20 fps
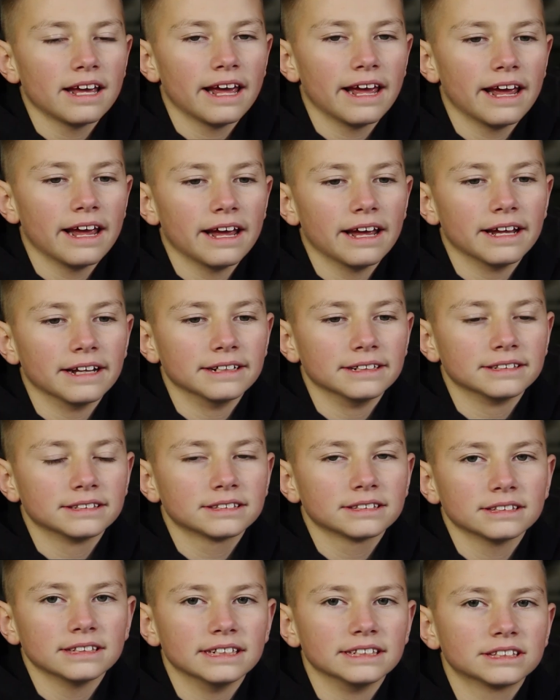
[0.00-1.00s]

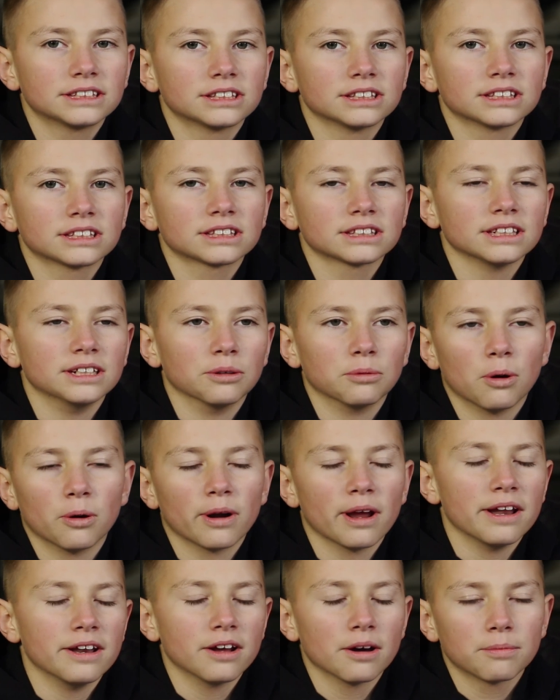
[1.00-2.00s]
And it
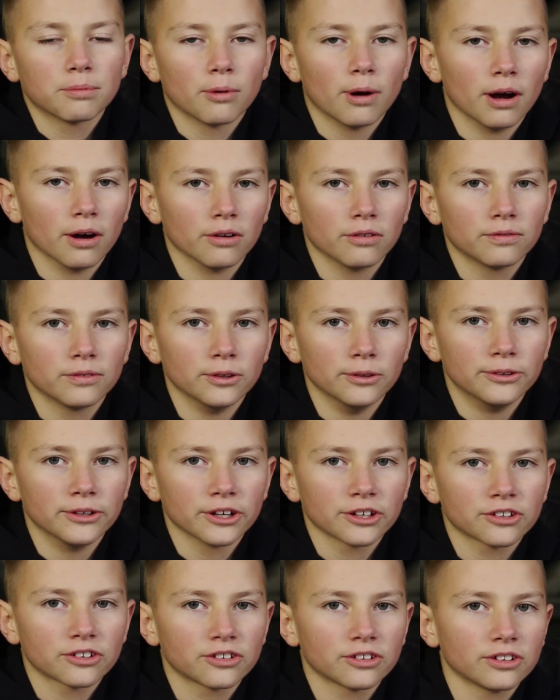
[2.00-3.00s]
won't end up well if you
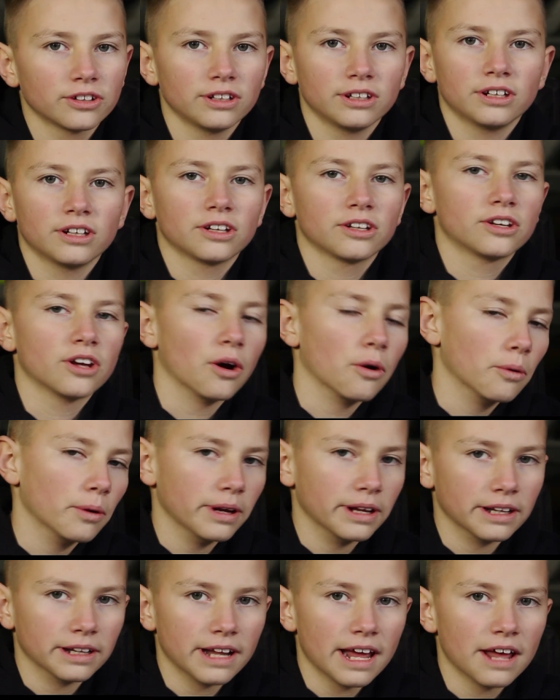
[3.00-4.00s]
just go
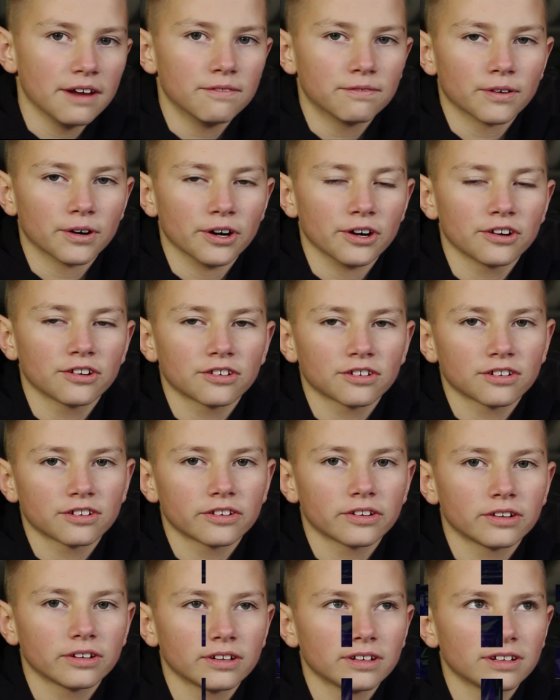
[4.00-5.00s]
in head first.